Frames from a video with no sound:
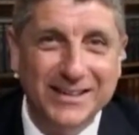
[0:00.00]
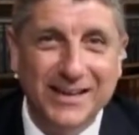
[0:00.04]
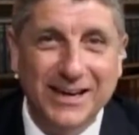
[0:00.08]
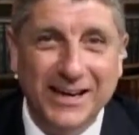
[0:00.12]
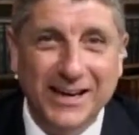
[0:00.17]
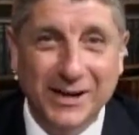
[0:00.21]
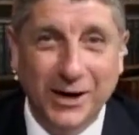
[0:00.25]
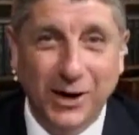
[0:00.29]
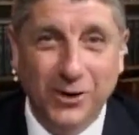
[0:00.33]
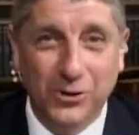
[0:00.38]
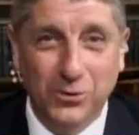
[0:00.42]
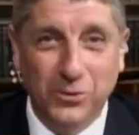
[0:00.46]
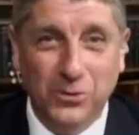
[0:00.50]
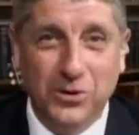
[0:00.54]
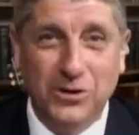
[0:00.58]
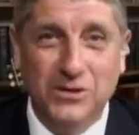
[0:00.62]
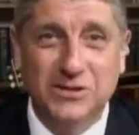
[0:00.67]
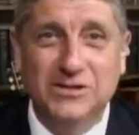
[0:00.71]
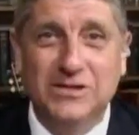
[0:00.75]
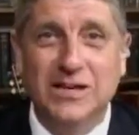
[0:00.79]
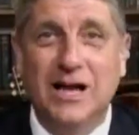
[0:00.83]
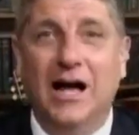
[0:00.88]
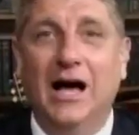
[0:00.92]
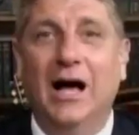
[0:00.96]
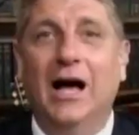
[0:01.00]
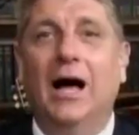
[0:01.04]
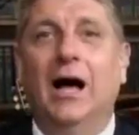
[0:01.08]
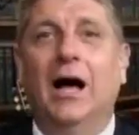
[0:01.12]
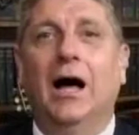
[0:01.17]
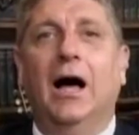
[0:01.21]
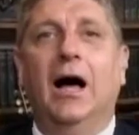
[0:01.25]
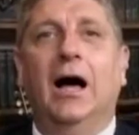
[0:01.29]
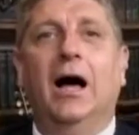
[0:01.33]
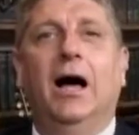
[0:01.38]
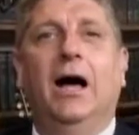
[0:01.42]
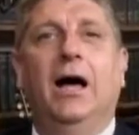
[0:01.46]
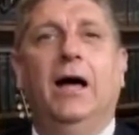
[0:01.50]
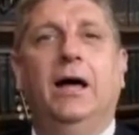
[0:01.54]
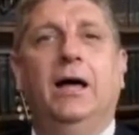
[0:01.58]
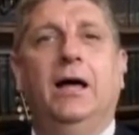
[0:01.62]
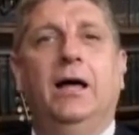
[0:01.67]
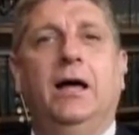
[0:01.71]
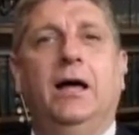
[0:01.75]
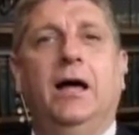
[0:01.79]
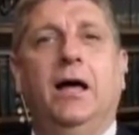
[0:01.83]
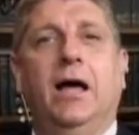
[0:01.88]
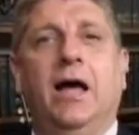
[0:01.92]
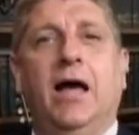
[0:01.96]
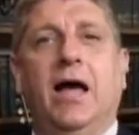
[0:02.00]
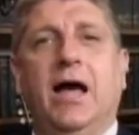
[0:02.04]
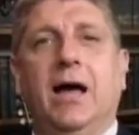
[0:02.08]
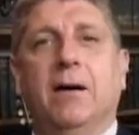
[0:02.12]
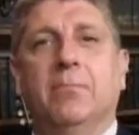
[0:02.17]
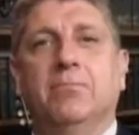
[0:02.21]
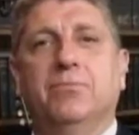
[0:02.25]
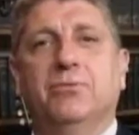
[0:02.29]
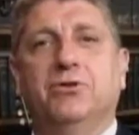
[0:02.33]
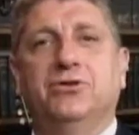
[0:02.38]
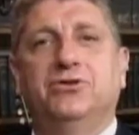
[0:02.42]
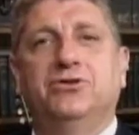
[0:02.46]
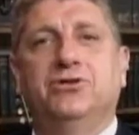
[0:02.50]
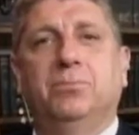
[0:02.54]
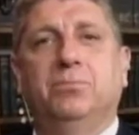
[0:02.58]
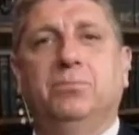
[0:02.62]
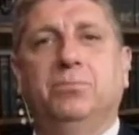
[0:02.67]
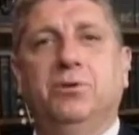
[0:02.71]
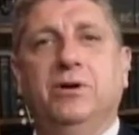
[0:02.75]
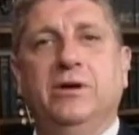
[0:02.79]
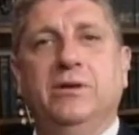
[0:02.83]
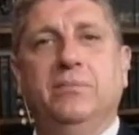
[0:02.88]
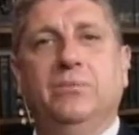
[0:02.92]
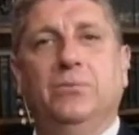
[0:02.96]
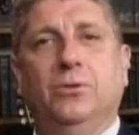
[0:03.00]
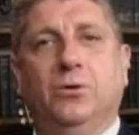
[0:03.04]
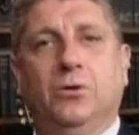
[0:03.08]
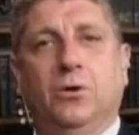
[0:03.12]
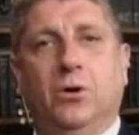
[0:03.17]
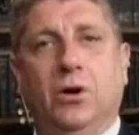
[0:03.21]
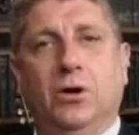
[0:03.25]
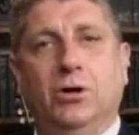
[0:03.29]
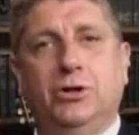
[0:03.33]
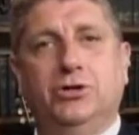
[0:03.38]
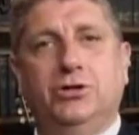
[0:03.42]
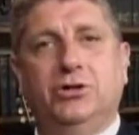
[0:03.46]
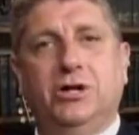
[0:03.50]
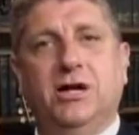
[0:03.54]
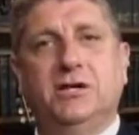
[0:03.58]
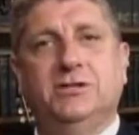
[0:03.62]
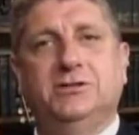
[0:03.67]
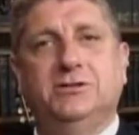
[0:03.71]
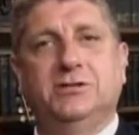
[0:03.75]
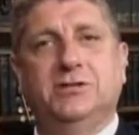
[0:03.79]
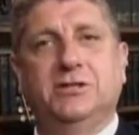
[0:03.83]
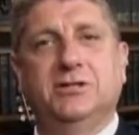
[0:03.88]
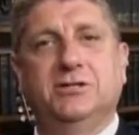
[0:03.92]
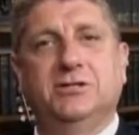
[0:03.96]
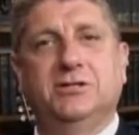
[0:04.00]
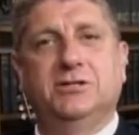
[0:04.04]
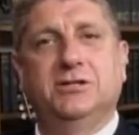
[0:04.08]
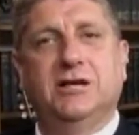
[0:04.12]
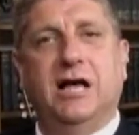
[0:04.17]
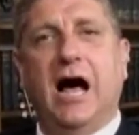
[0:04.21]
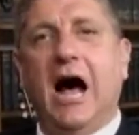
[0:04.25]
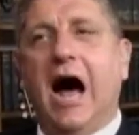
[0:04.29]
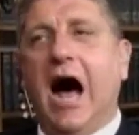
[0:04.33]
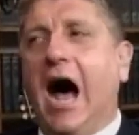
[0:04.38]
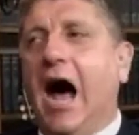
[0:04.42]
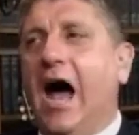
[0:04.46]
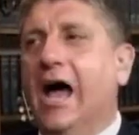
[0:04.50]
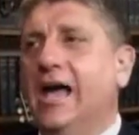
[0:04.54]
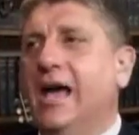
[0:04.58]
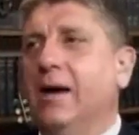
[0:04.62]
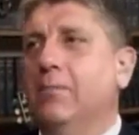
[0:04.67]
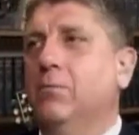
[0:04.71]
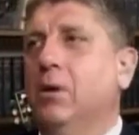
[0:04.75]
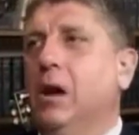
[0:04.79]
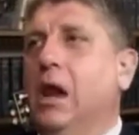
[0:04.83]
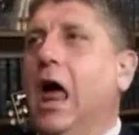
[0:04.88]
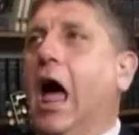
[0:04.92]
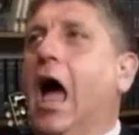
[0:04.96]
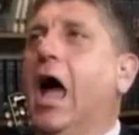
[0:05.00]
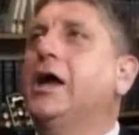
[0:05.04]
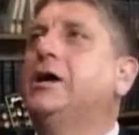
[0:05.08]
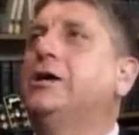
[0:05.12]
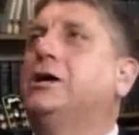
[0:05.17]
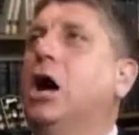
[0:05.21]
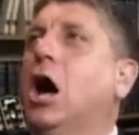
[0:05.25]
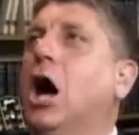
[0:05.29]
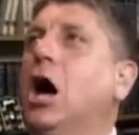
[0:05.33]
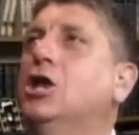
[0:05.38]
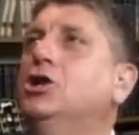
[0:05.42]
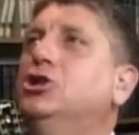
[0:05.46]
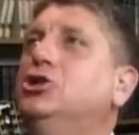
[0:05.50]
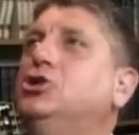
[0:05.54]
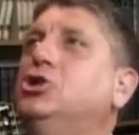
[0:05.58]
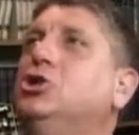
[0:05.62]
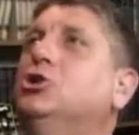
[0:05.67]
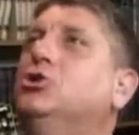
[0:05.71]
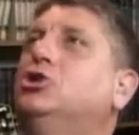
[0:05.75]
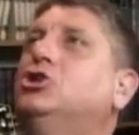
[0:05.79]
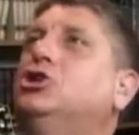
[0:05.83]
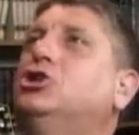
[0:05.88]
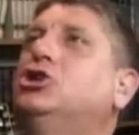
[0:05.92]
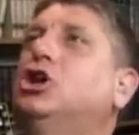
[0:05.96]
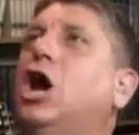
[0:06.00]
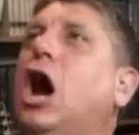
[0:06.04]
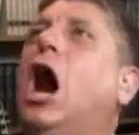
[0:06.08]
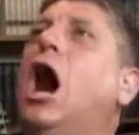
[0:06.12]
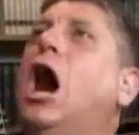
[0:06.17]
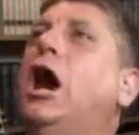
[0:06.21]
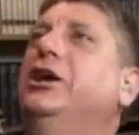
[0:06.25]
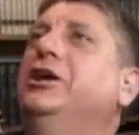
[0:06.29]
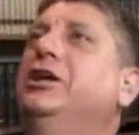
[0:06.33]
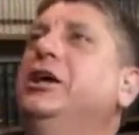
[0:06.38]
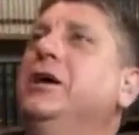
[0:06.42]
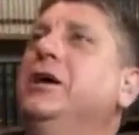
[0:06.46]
In other words, I am the Supreme Court Justice. I am like unto God